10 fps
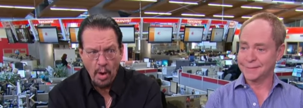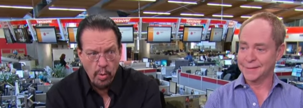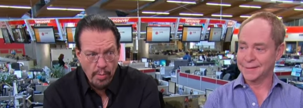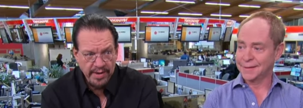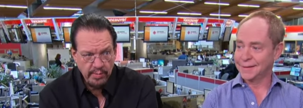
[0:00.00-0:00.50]
Speaker 1: Well,
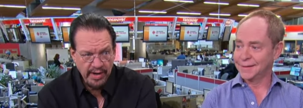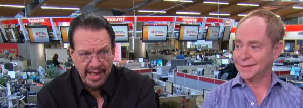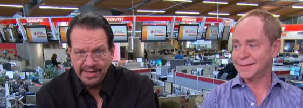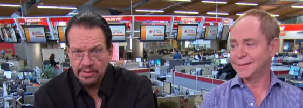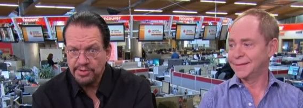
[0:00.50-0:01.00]
we, we like
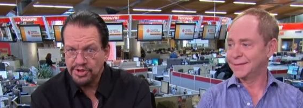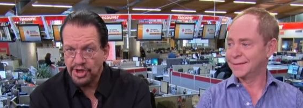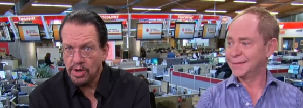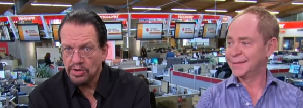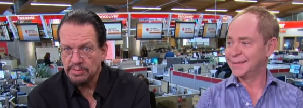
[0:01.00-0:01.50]
doing
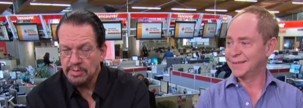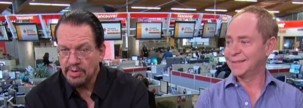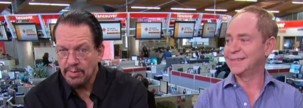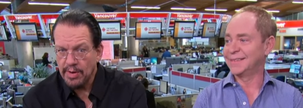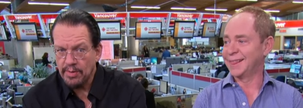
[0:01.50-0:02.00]
shows. I mean, when
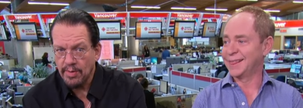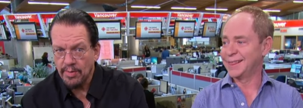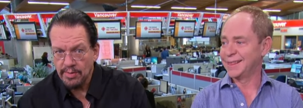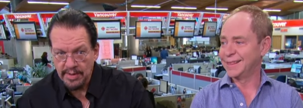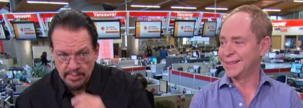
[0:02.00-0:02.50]
we when
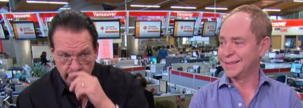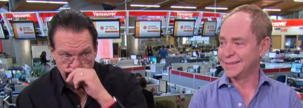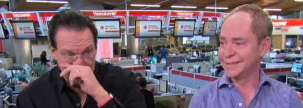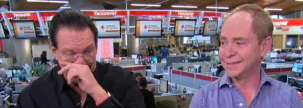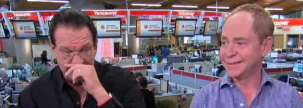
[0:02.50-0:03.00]
we were
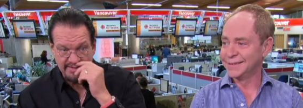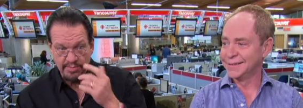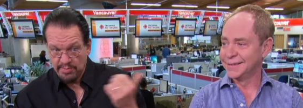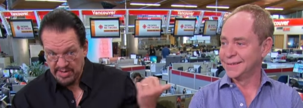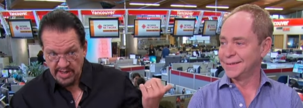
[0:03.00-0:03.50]
uh,
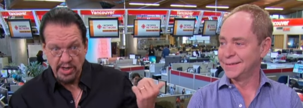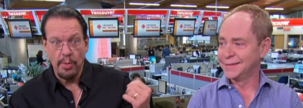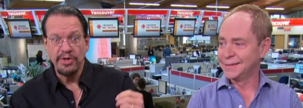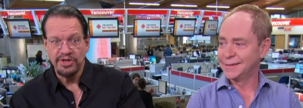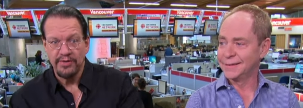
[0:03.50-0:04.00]
we didn't know
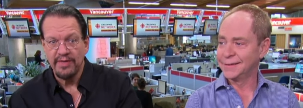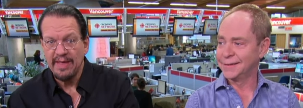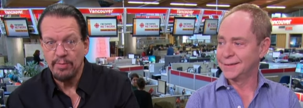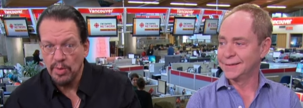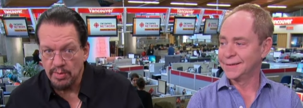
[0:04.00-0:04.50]
each other then,
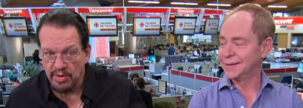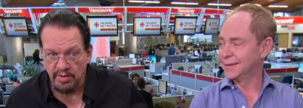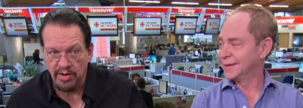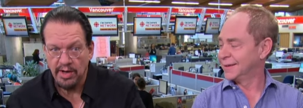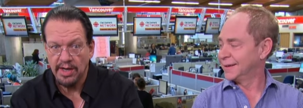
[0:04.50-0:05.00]
when we were
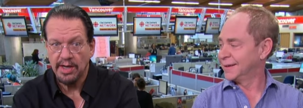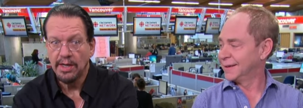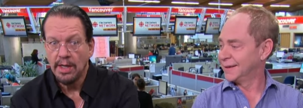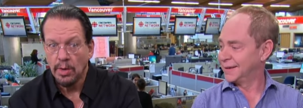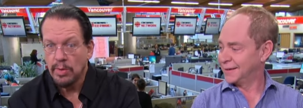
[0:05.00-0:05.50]
uh,
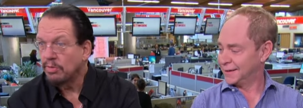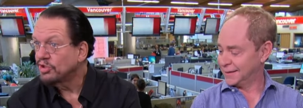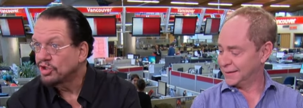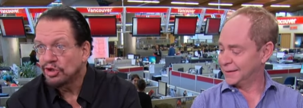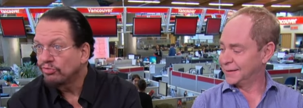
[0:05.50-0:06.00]
we were
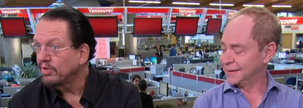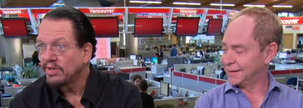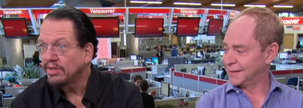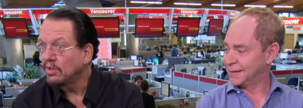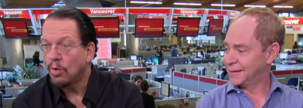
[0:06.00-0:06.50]
children.
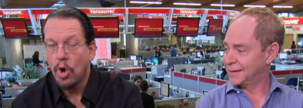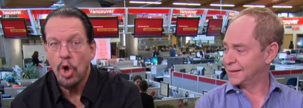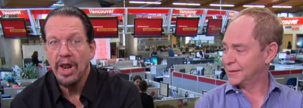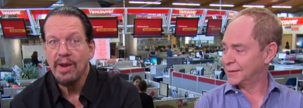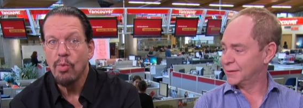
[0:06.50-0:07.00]
You know, all
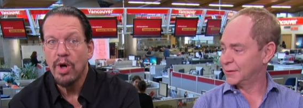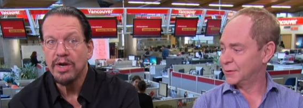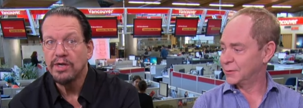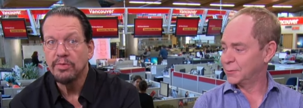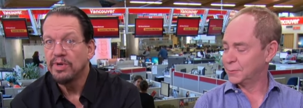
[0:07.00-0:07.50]
I wanted to
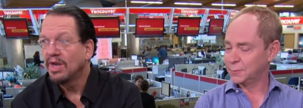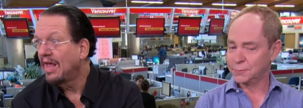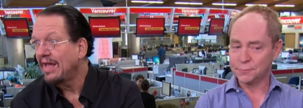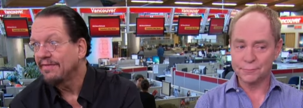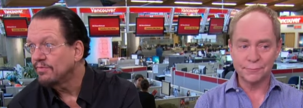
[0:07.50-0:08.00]
do in
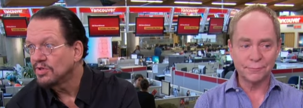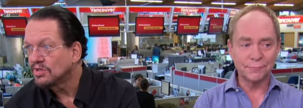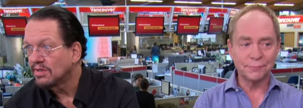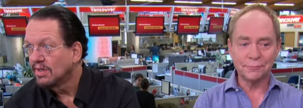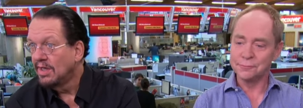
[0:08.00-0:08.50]
life was to